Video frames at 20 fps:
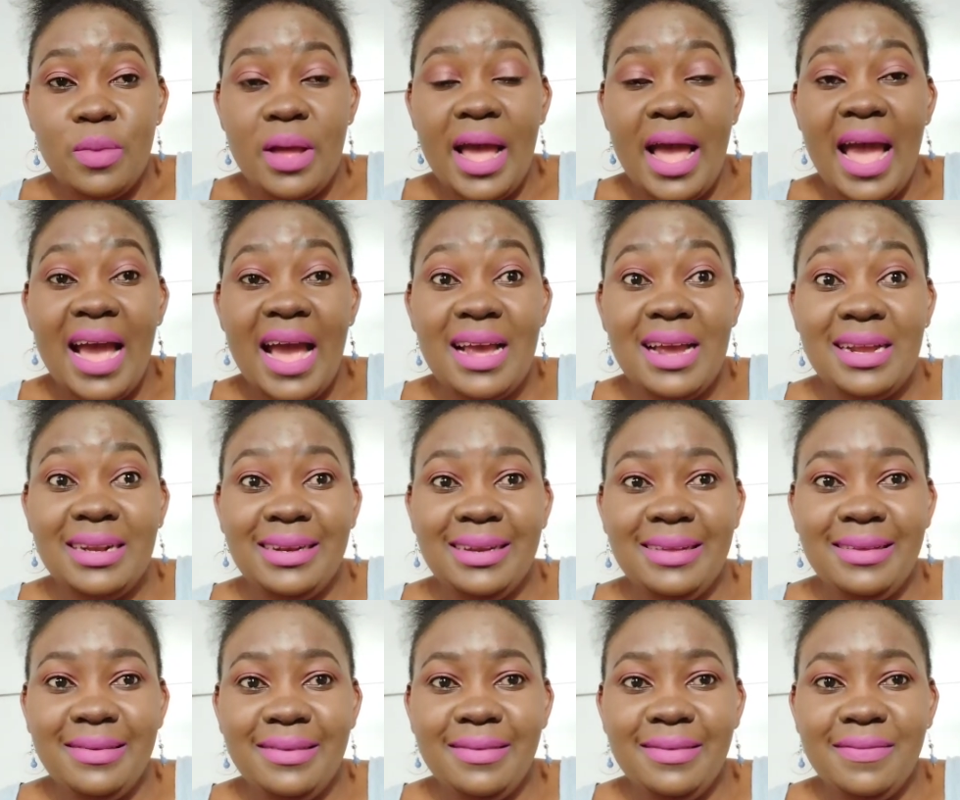
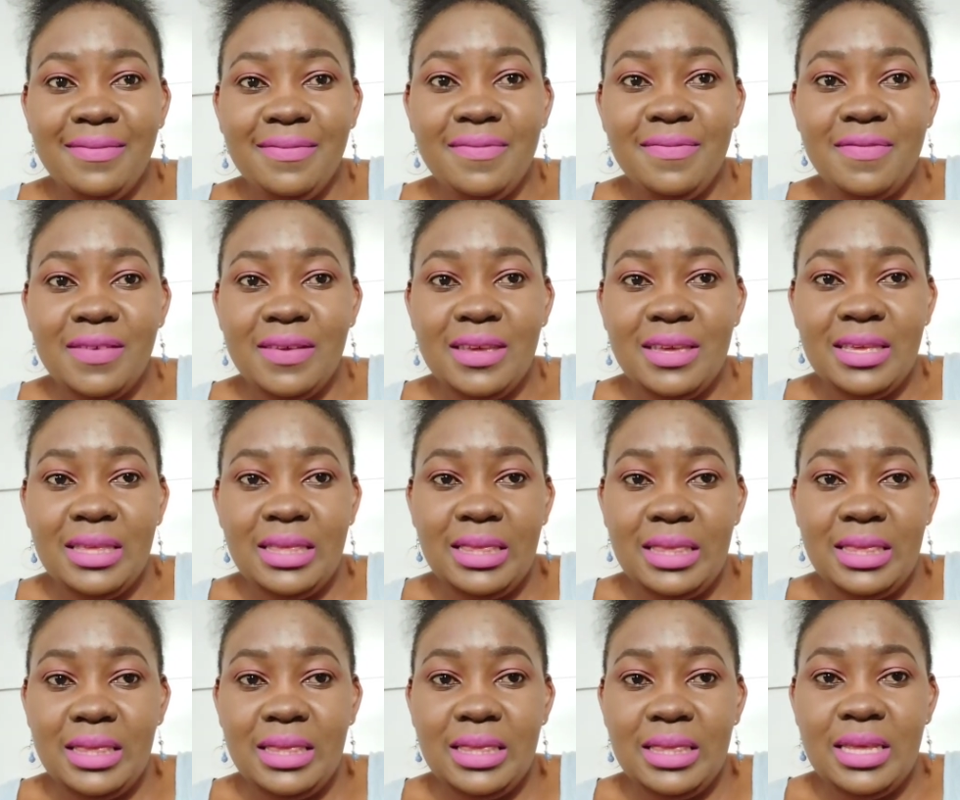acne
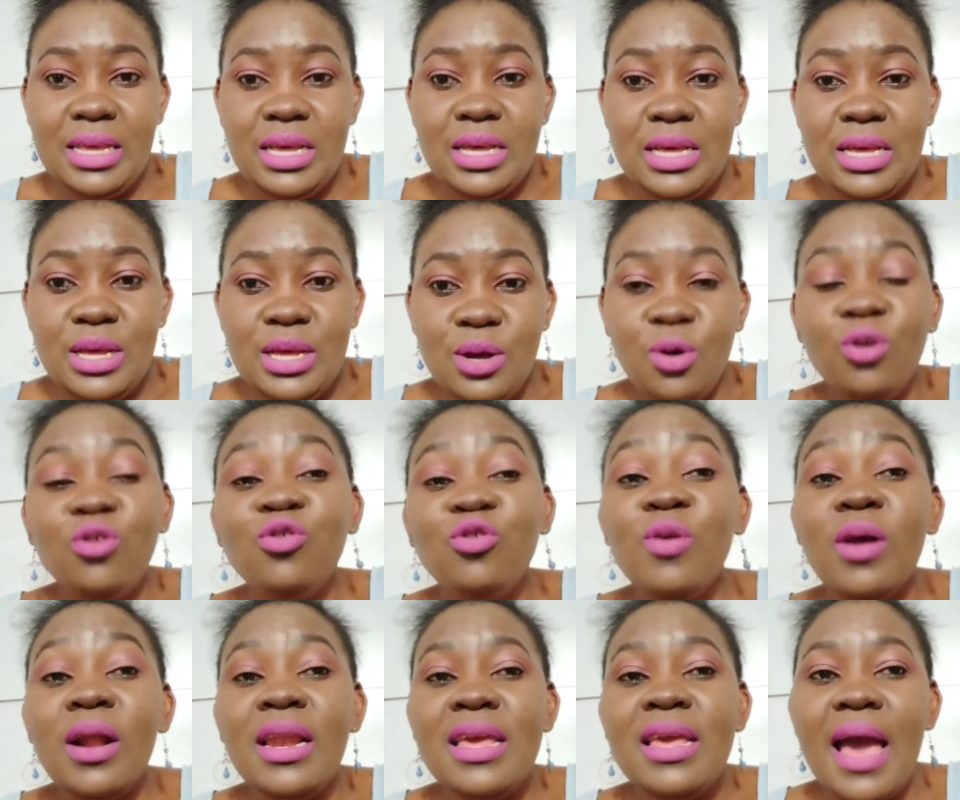face, or to
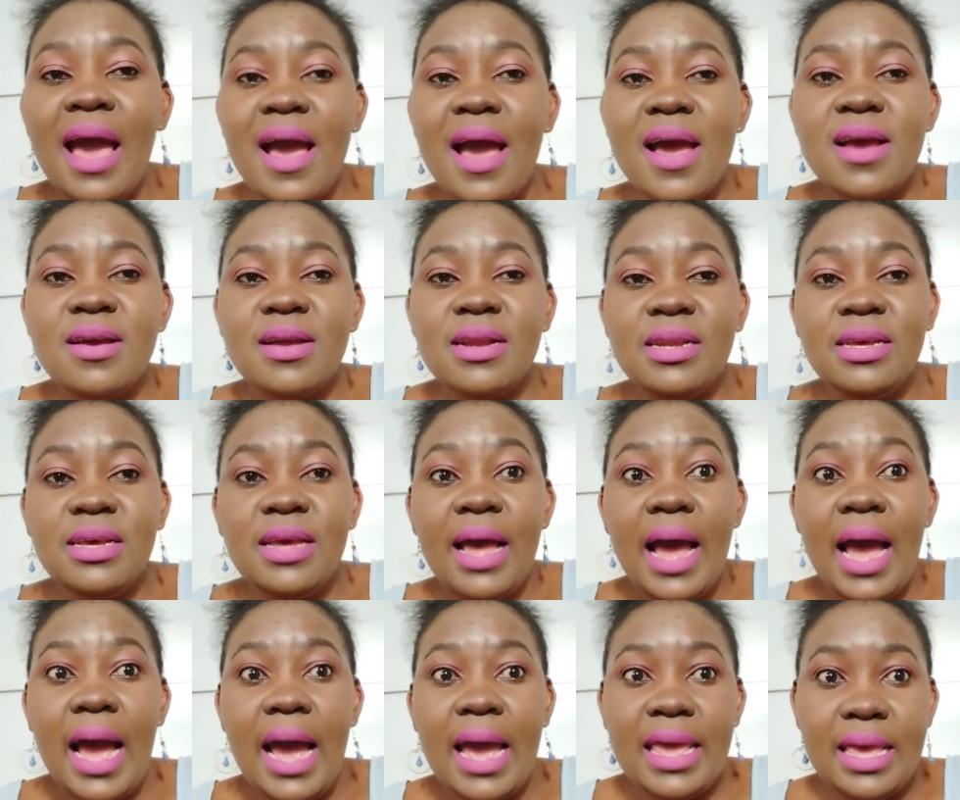clear acne.
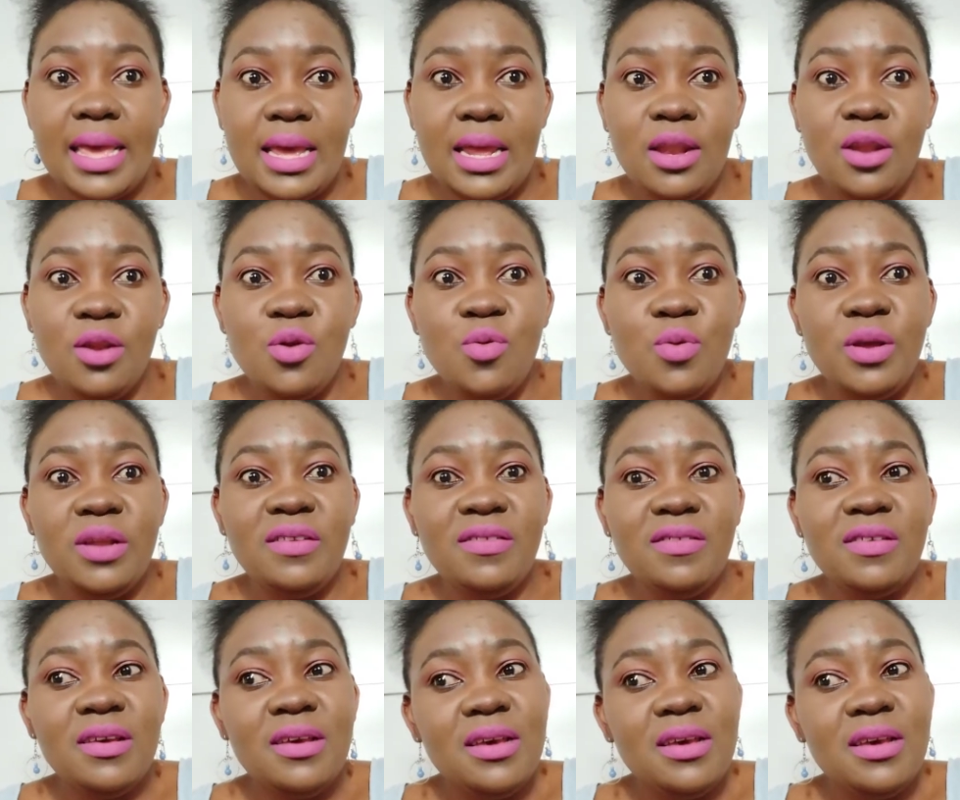I can do it.